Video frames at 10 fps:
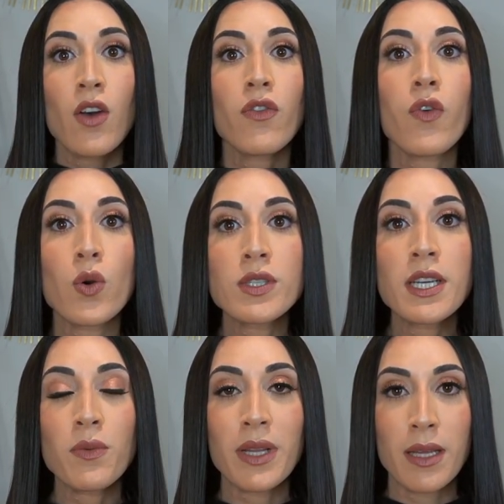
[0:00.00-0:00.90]
fold
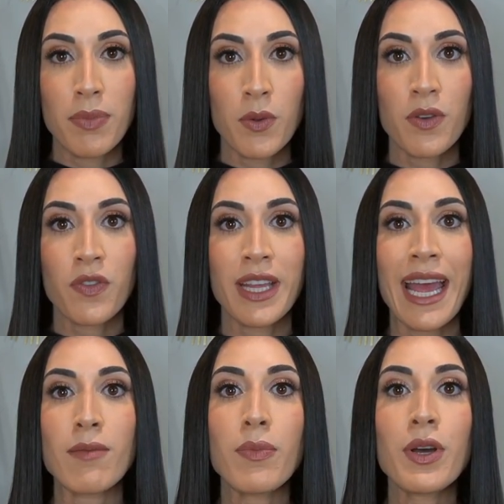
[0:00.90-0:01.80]
it really beautifully
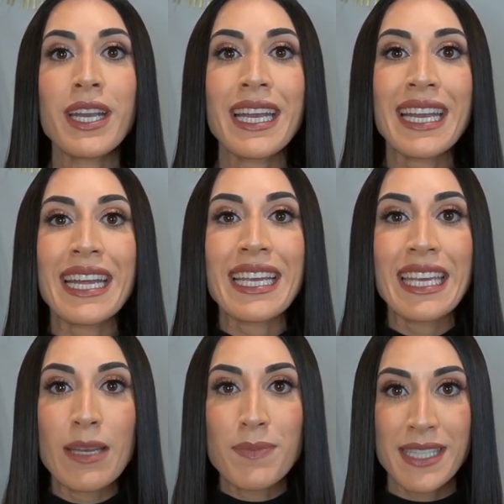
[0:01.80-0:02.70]
and put it in a
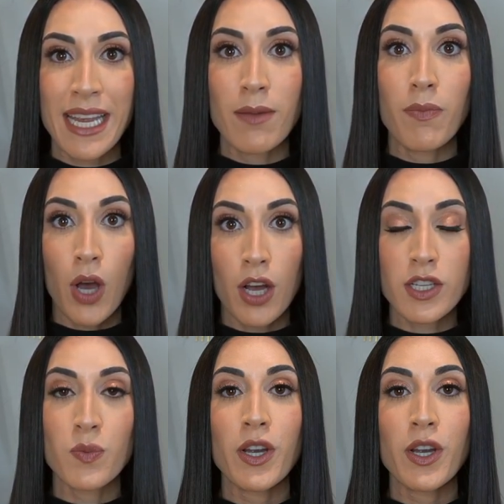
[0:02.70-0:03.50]
keepsake box,